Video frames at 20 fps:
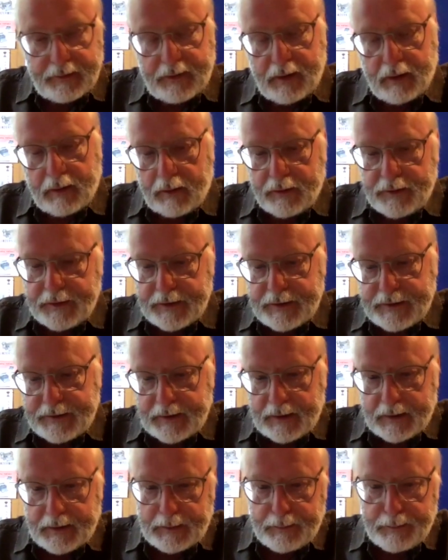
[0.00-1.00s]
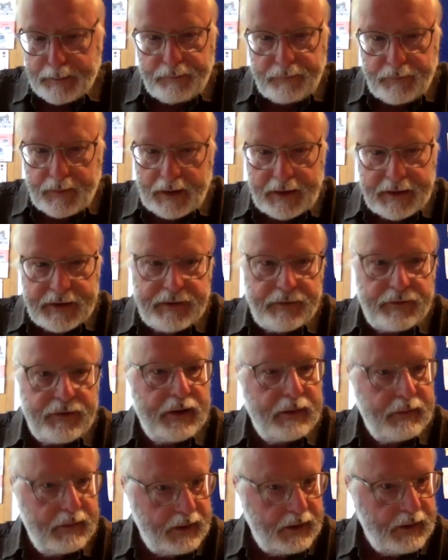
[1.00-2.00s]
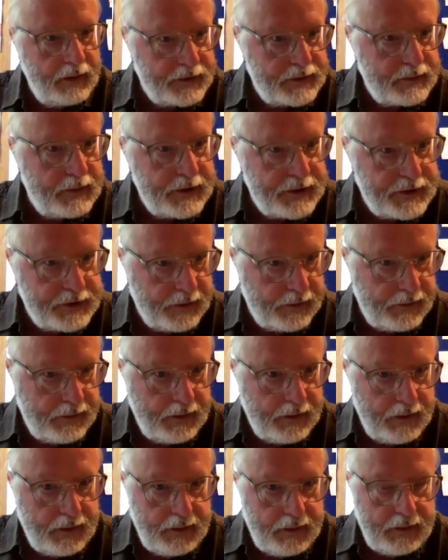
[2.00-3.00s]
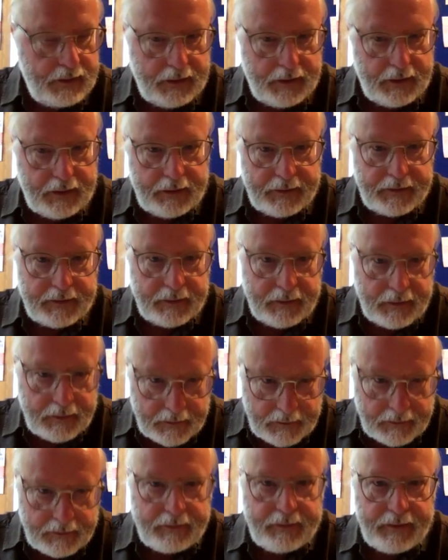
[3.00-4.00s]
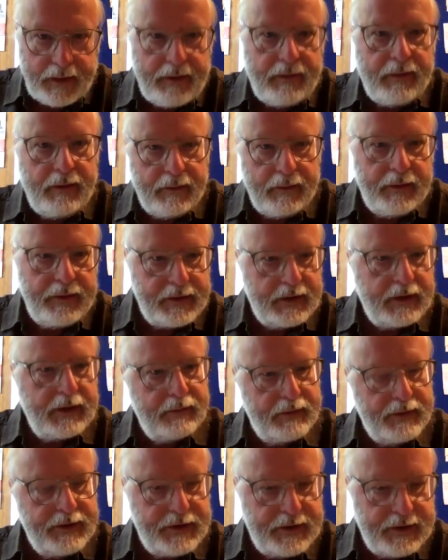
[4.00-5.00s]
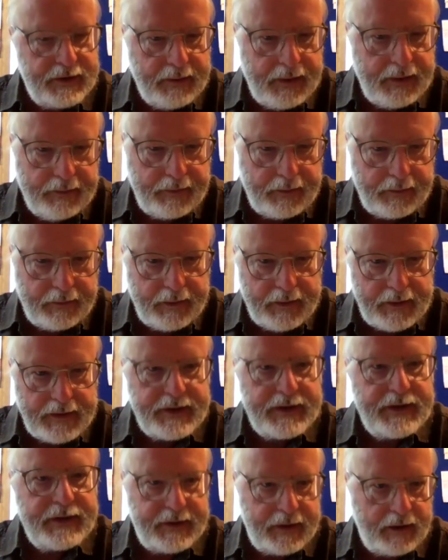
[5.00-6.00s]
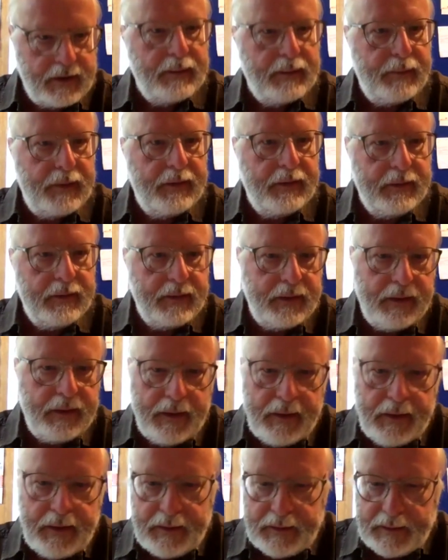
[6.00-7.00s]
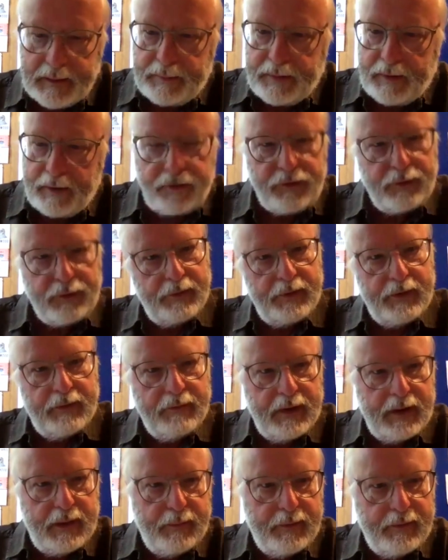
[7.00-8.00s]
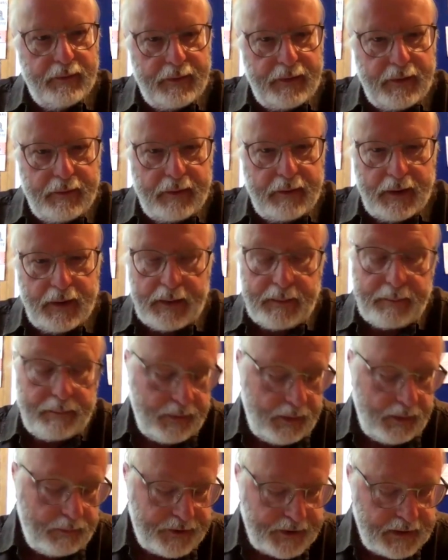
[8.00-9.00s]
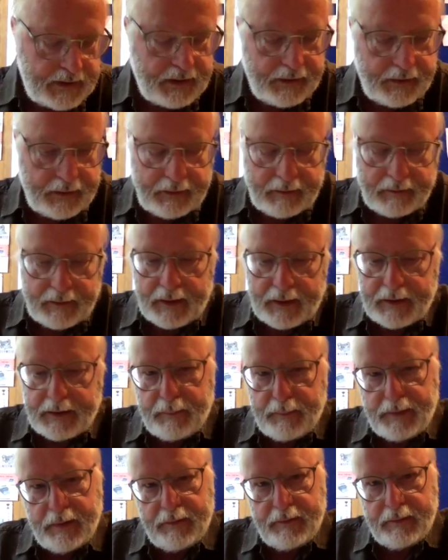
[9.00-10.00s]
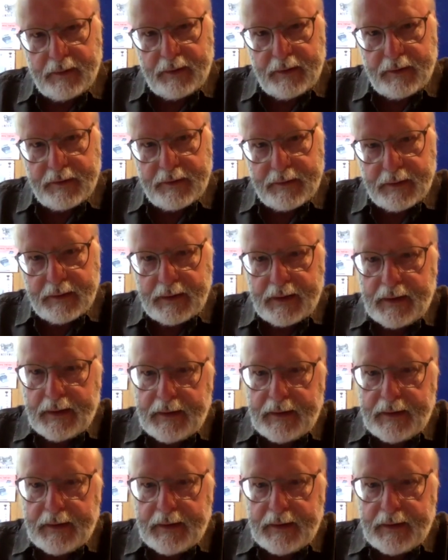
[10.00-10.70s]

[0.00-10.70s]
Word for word: Colossus, um, that's a frequently asked question: is didn't the secrecy surrounding this stymie the, the possible development of the UK, particularly the UK computer industry?